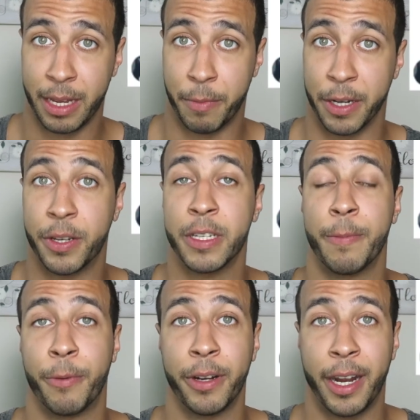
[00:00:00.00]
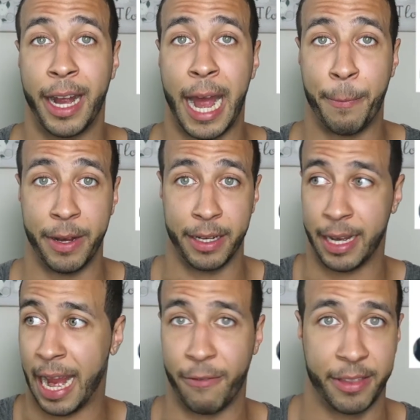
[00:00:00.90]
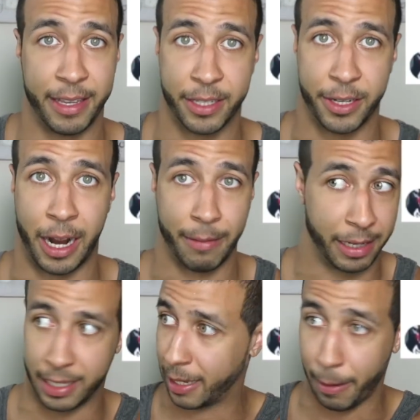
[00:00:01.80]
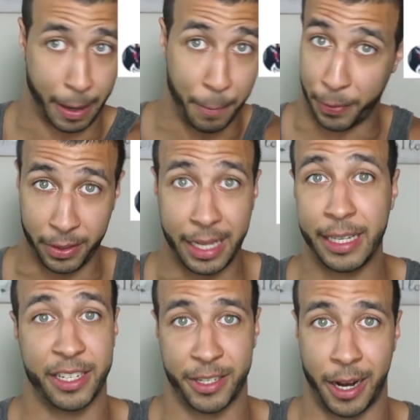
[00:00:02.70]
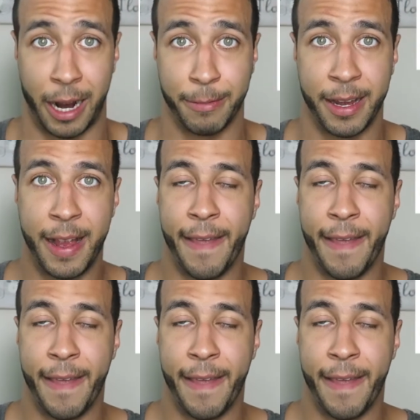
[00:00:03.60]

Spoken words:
but as soon as the boycott happened, everything stopped. It completely stopped.